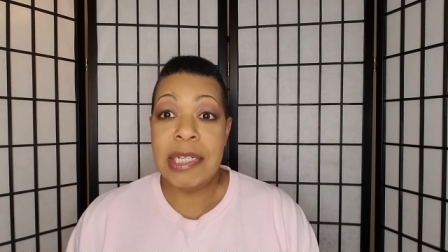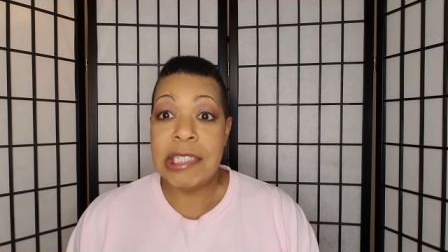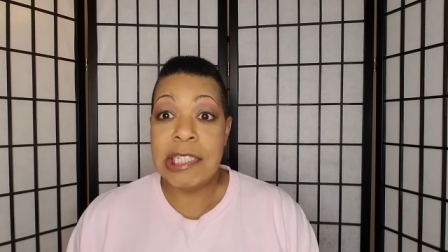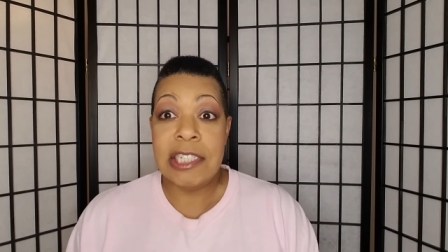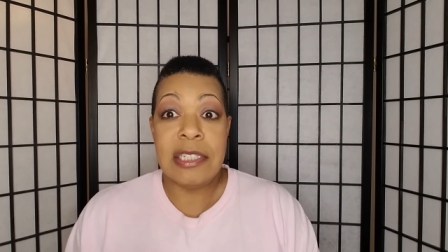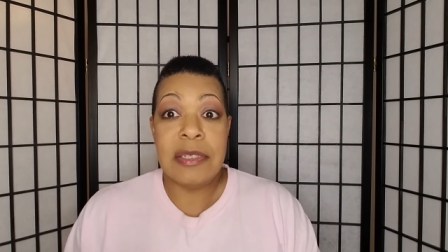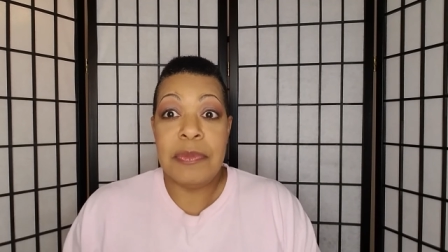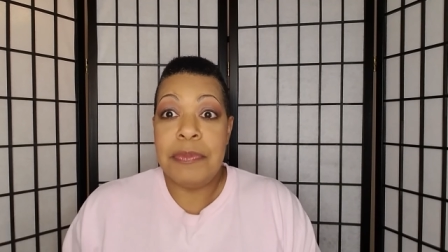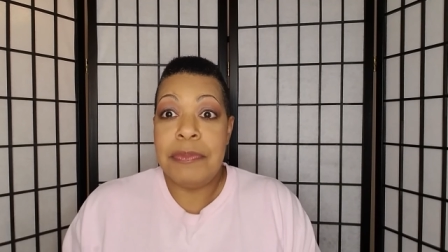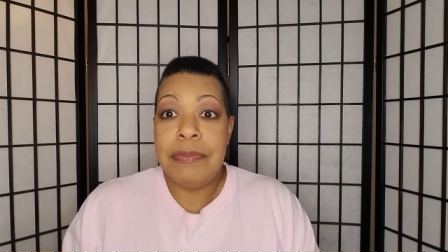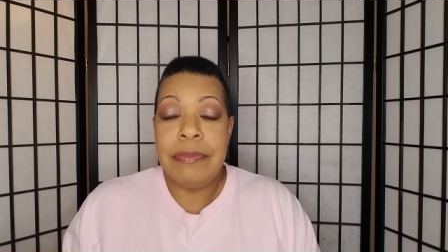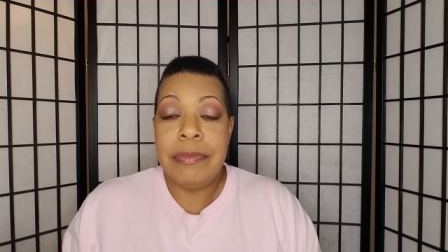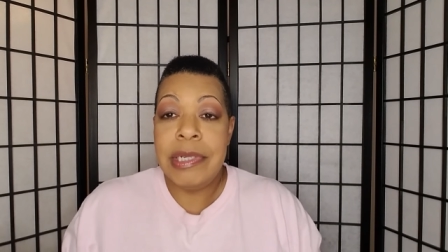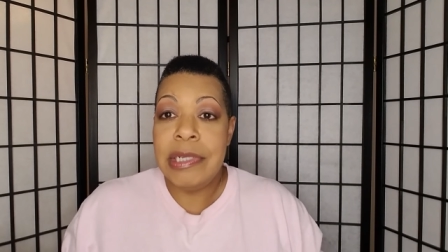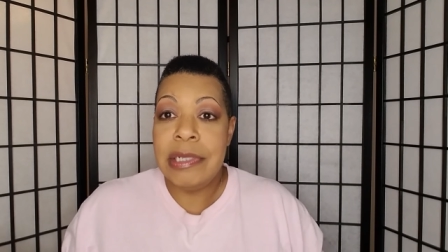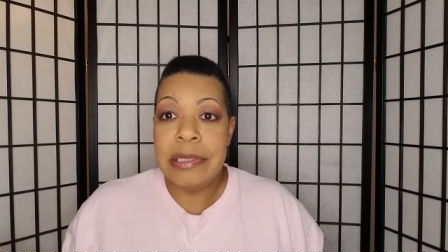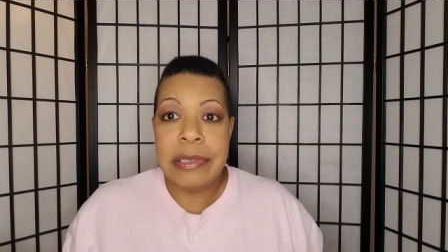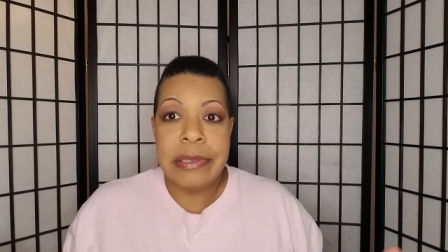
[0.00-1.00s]
Just
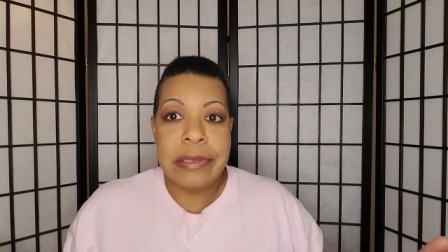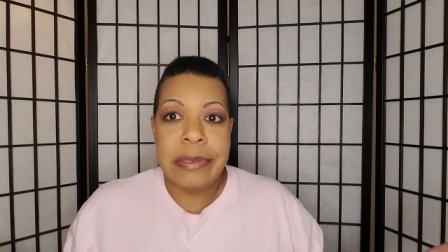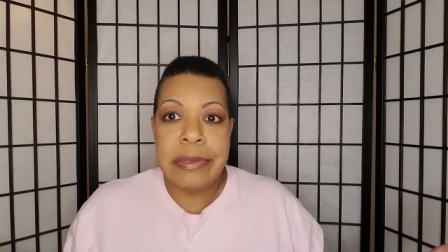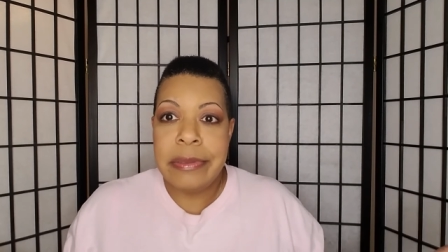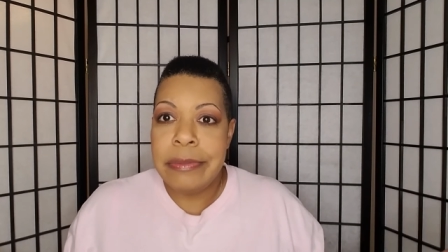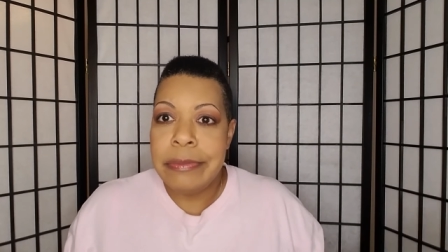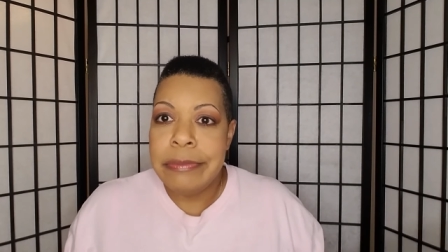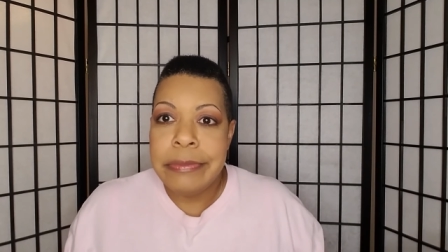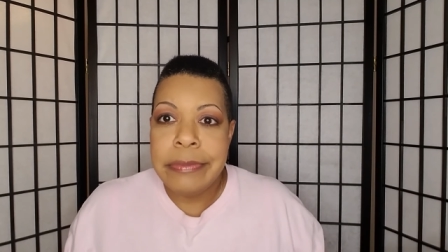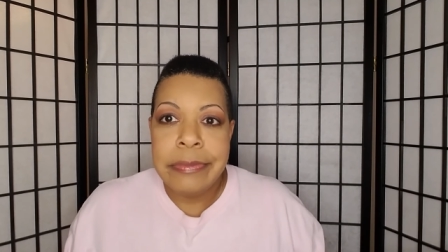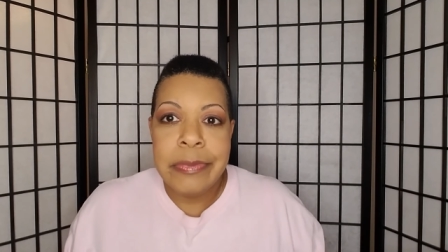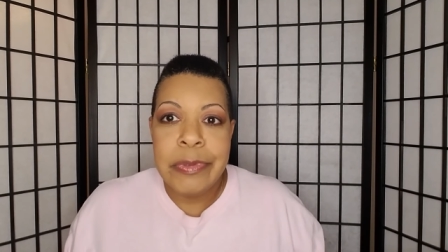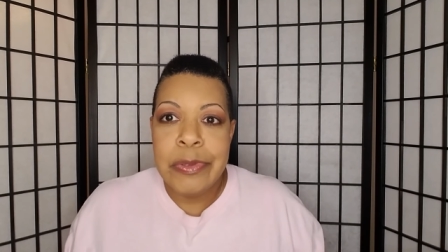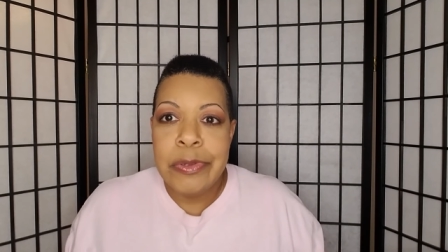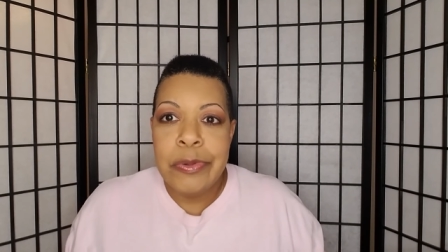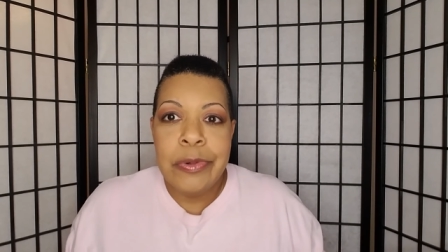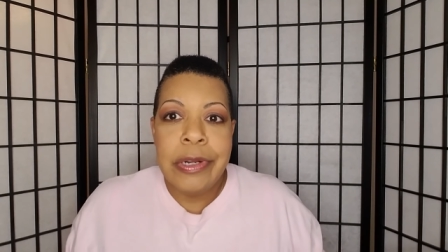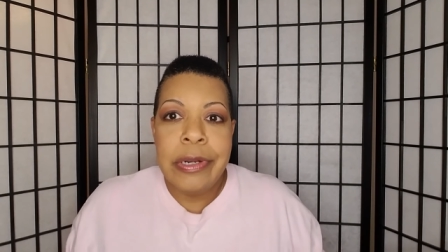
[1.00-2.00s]
me just
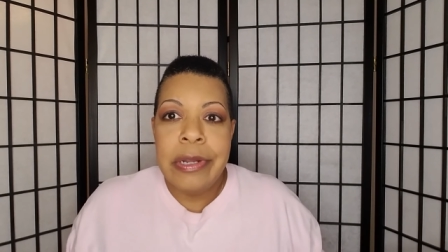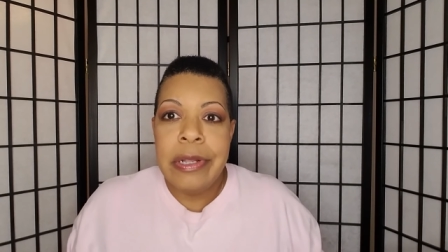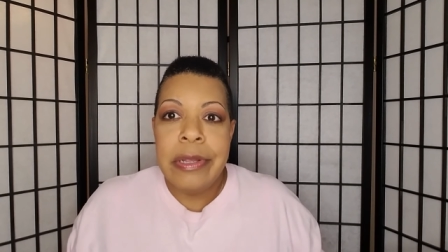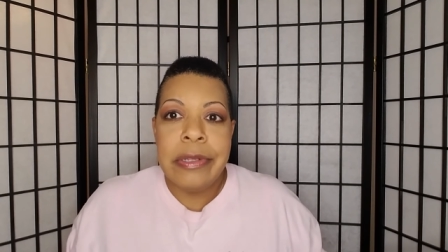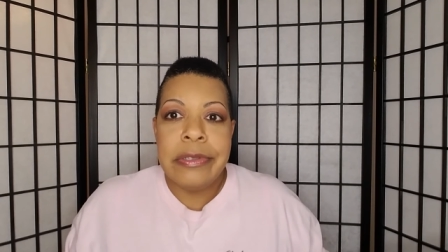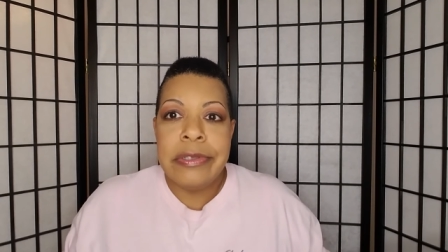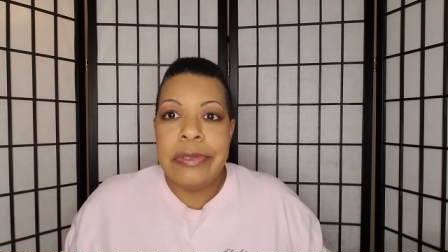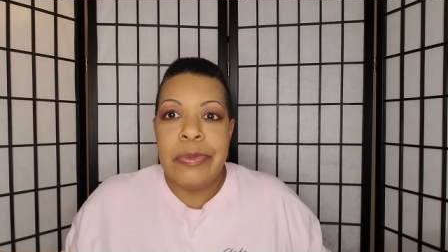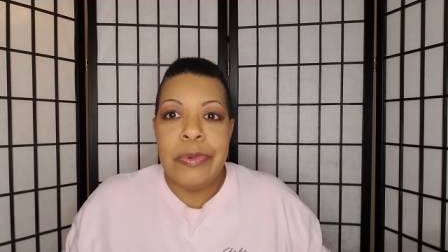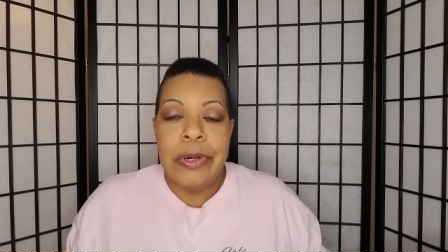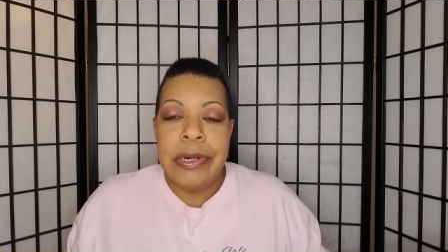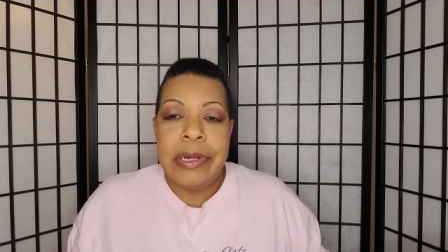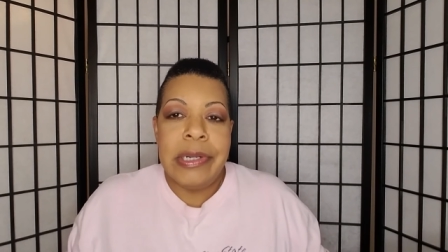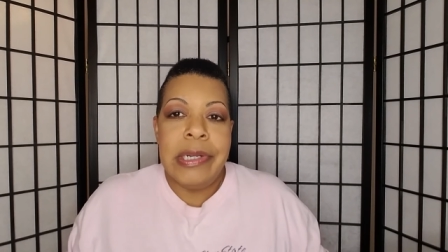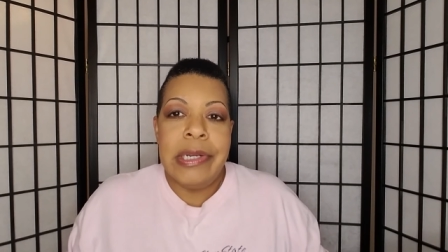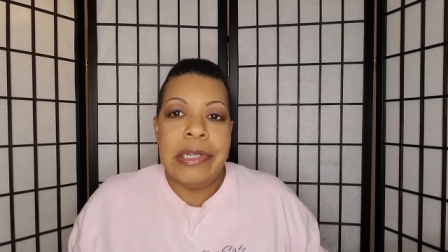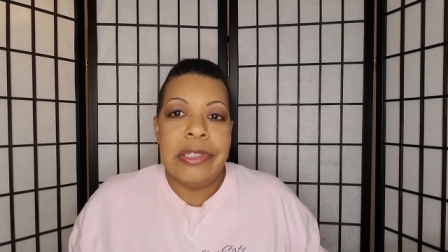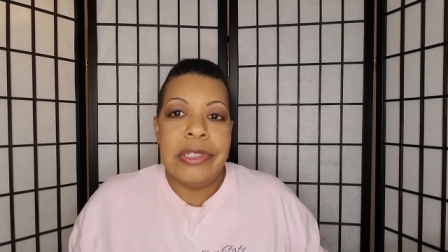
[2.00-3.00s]
doing nothing, just
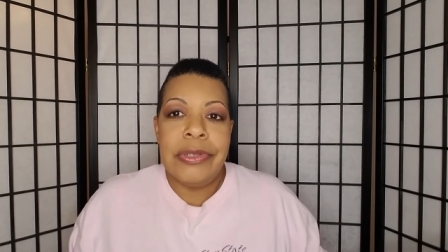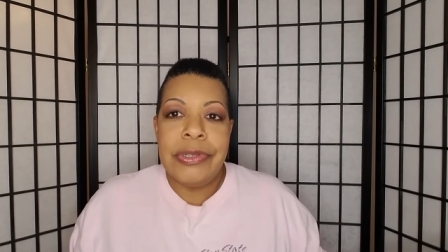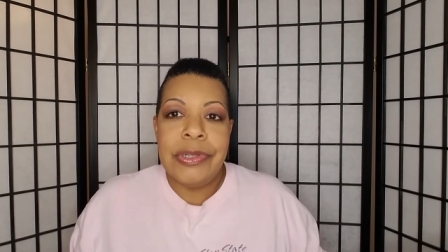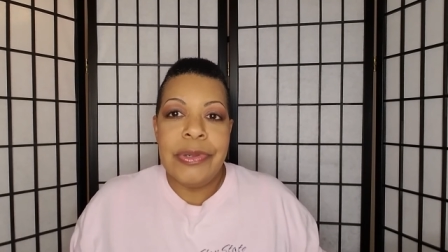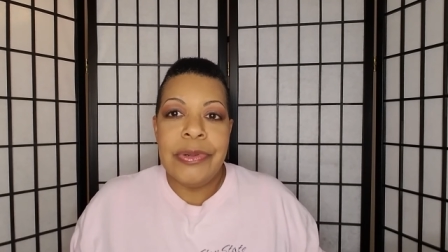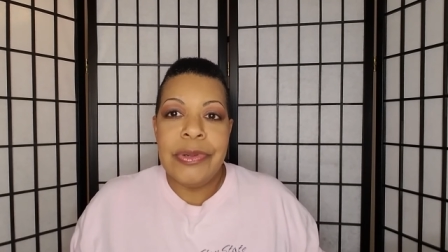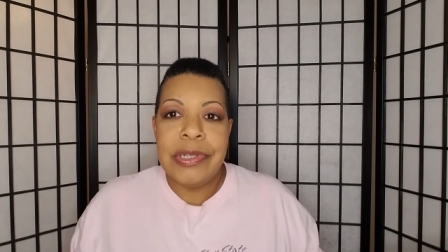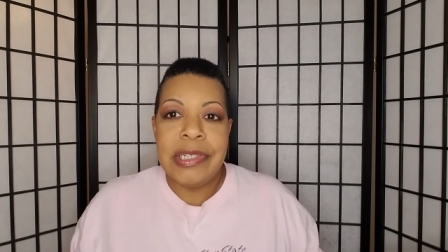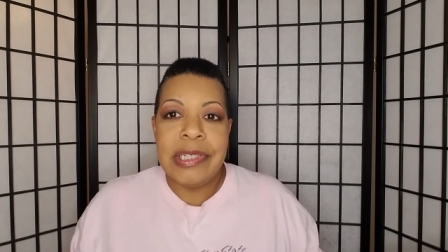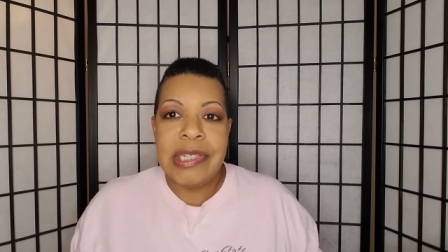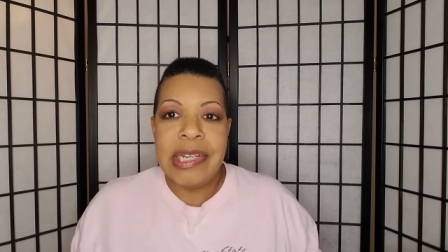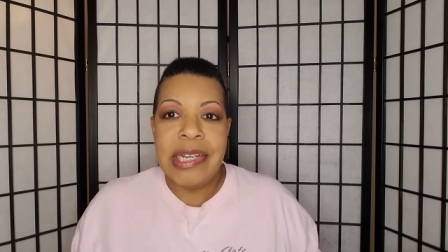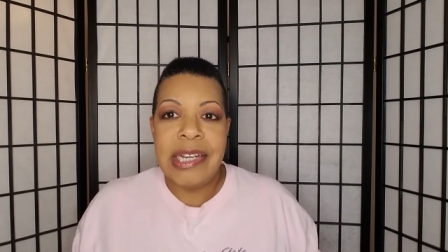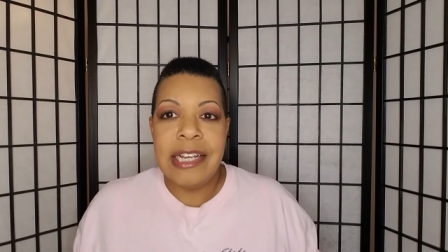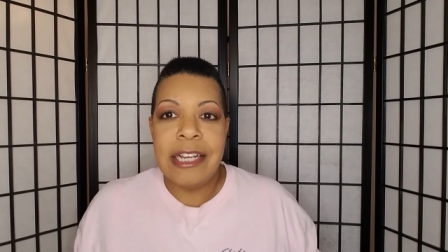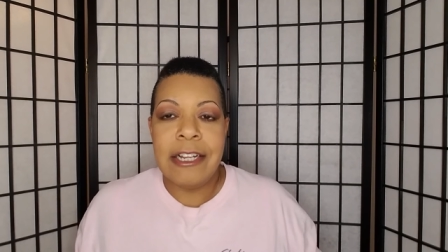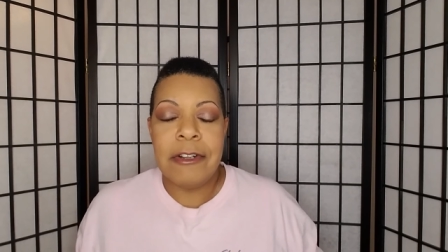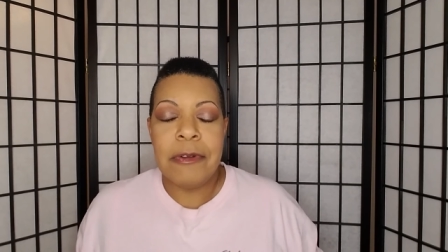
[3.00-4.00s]
walking down the street holding his
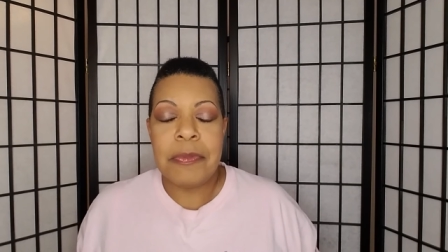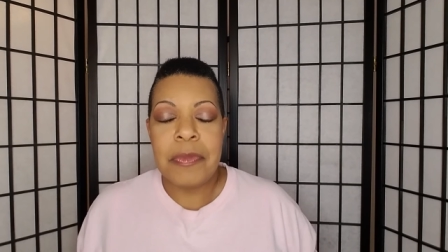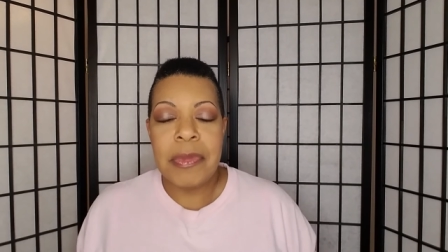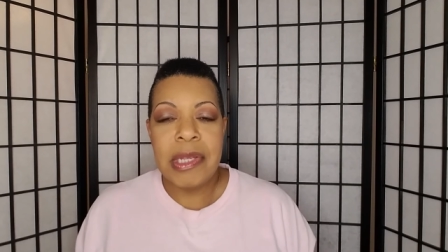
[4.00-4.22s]
hand.